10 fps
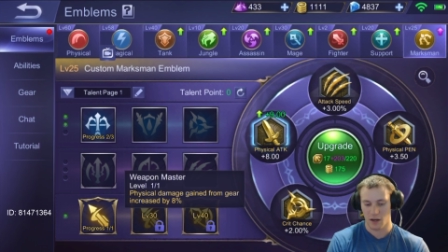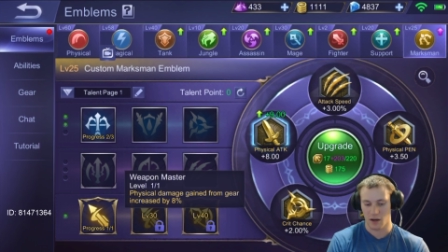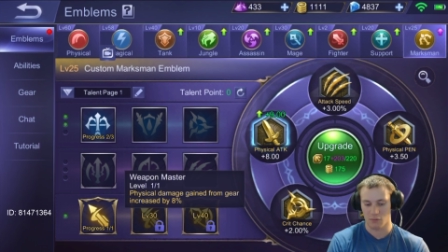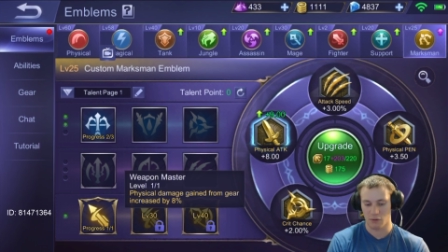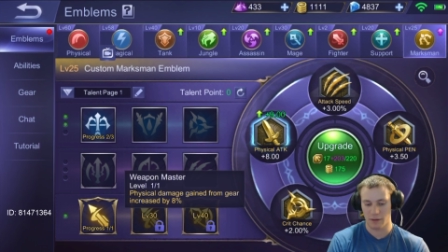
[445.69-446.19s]

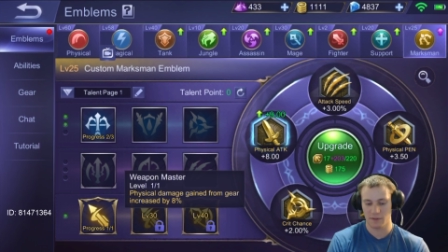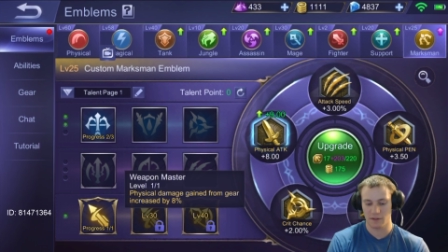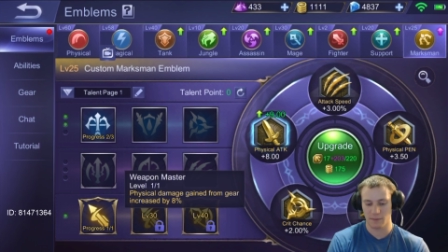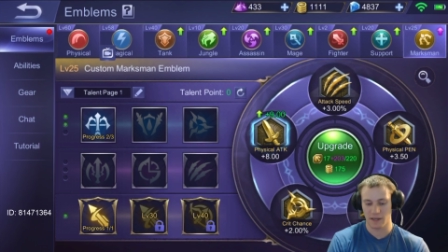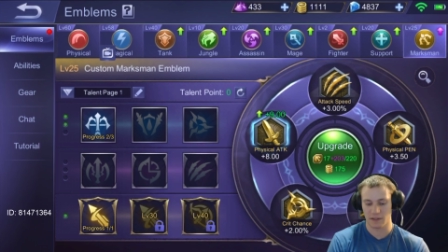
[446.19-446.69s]
Um, weapons
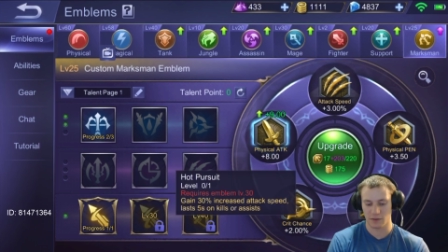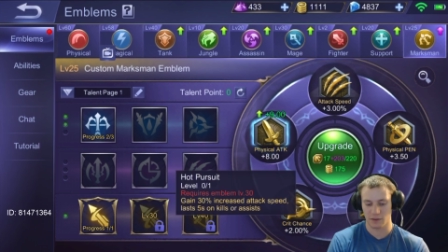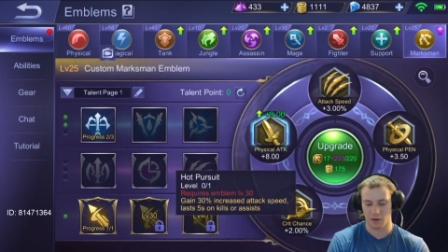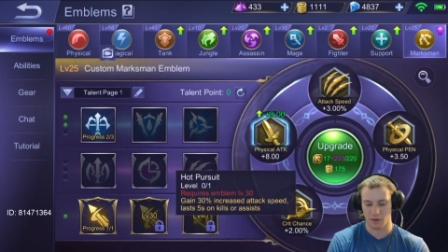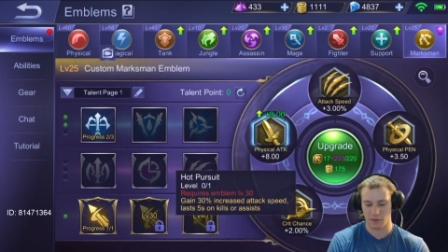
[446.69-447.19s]

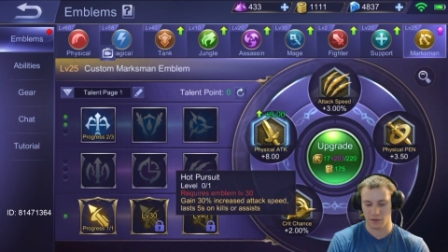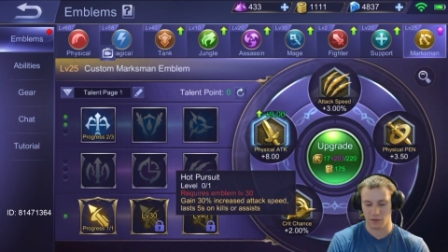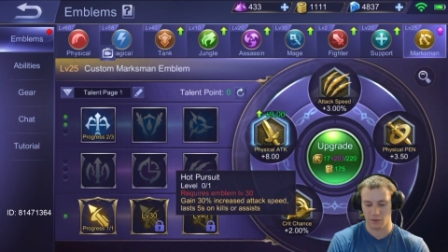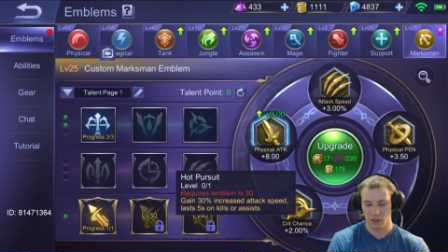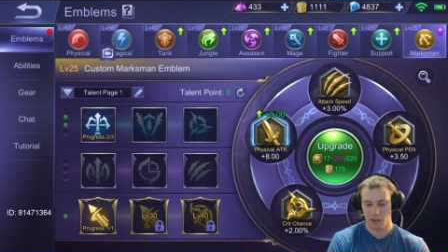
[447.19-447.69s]
Master,
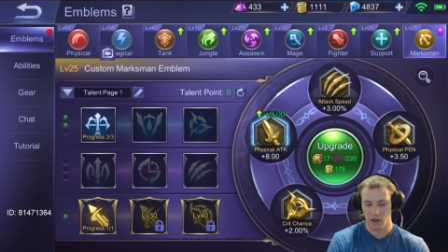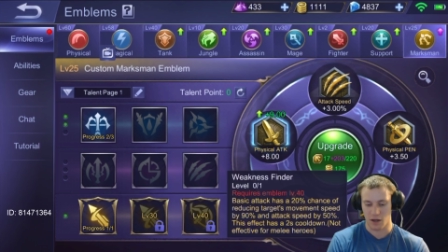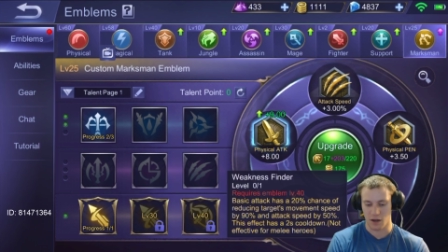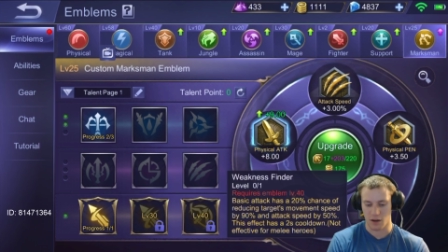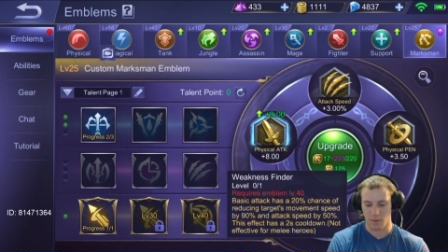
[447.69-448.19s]
also,
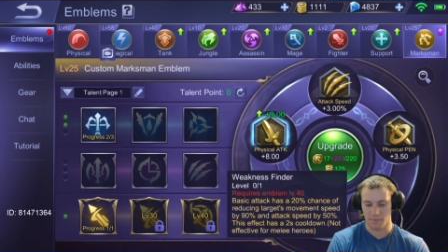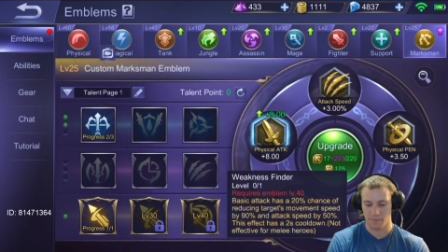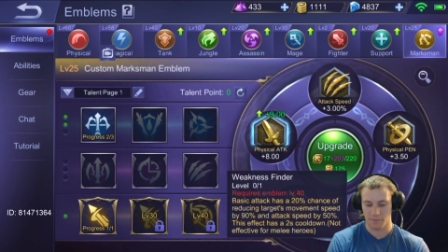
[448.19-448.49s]
um,